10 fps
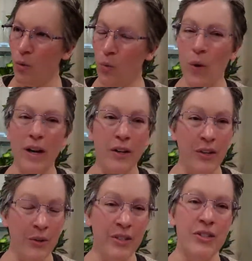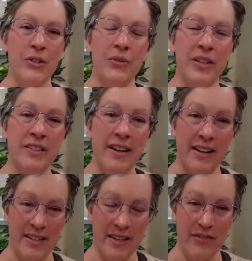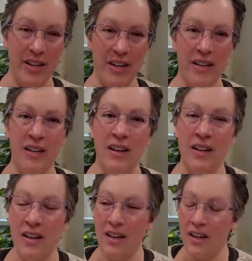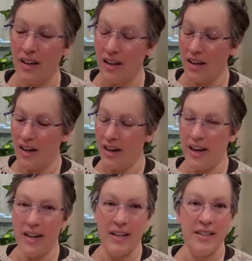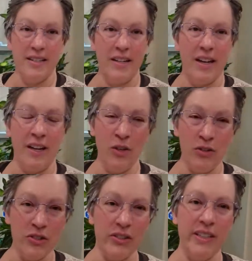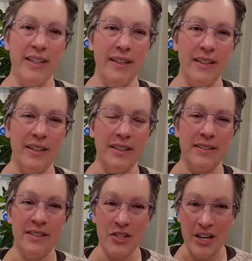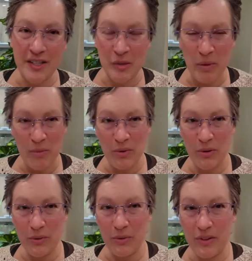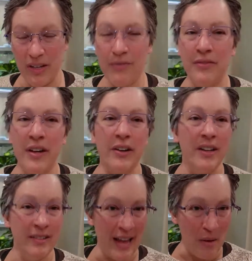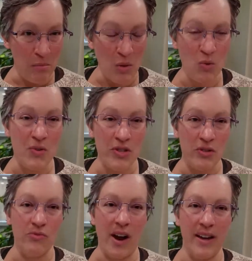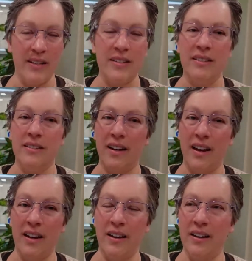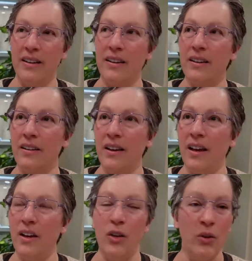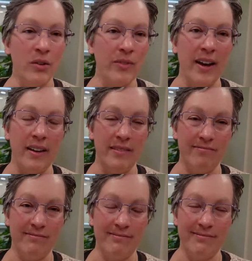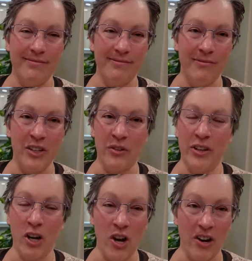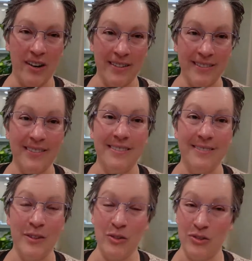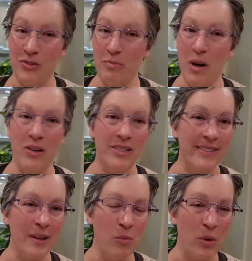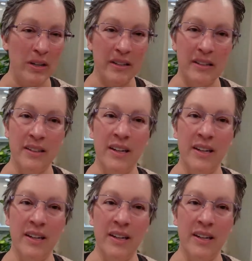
where you can do this activity. And I usually suggest people, if they're in that mood, to write. And you can write when you're in the car, when you're parked somewhere,